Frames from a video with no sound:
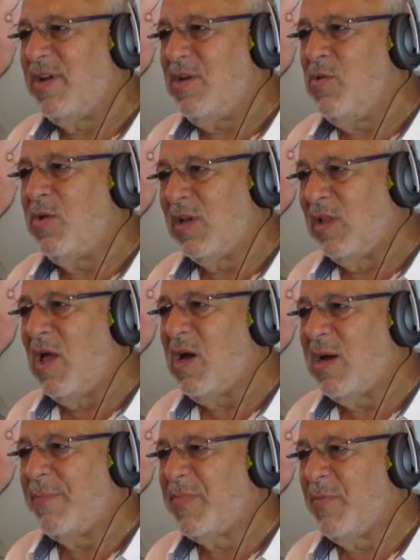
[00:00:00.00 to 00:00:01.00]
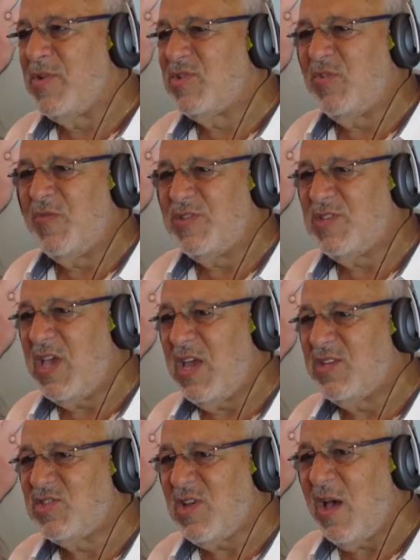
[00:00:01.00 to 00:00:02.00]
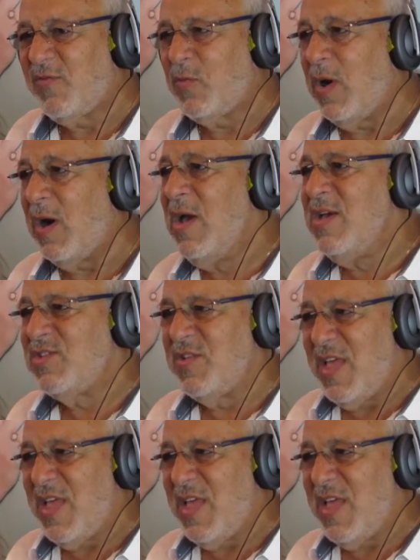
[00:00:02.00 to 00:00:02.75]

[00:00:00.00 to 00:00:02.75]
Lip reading: somebody who can lock up the most sophisticated software?